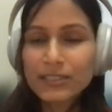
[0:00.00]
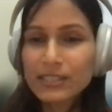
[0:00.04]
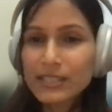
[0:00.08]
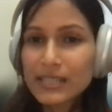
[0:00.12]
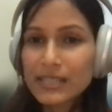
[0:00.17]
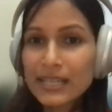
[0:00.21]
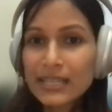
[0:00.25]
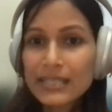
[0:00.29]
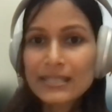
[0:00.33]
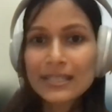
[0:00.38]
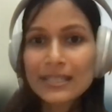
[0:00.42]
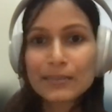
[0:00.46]

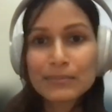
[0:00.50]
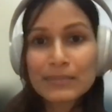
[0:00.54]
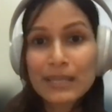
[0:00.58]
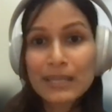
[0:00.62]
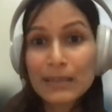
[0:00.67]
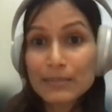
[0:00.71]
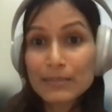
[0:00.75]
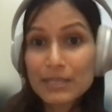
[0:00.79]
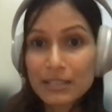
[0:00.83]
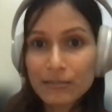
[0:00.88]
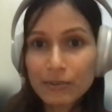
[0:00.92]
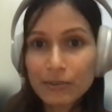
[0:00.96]
course of
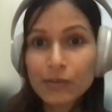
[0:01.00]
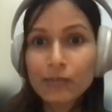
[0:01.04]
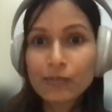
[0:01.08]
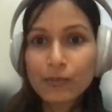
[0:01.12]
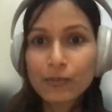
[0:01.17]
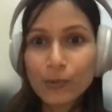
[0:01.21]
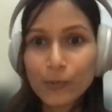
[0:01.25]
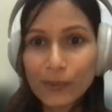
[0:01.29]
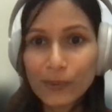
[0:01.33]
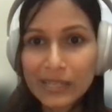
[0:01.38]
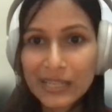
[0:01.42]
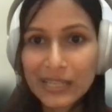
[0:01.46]
like 3 days,
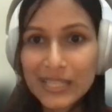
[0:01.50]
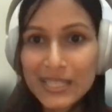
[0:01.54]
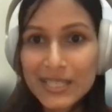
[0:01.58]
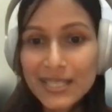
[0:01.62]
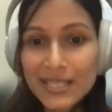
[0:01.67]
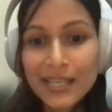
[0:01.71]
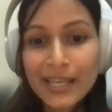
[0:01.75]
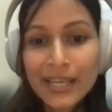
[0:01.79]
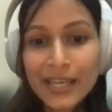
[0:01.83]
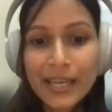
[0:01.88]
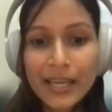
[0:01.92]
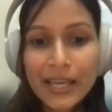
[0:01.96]
sometimes even
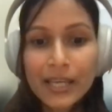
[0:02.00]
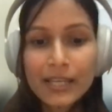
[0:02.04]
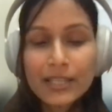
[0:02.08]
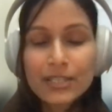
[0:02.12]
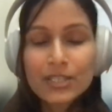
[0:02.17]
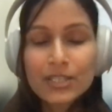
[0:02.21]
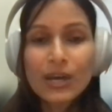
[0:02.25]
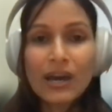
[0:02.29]
4 days.